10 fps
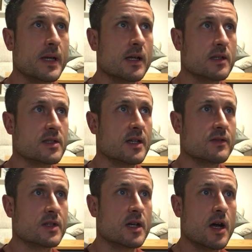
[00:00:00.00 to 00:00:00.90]
ourselves
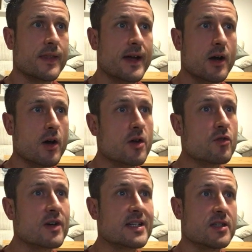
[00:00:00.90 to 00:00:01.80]
a car. Now, I
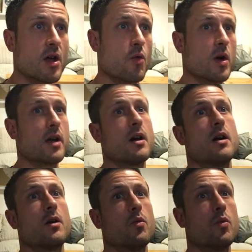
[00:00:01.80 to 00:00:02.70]
already know what car
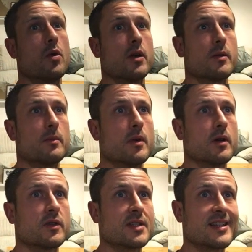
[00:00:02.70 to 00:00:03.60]
I want to
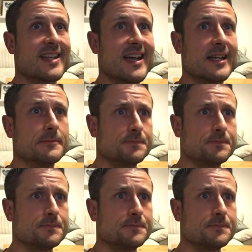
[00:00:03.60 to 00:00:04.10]
mod today.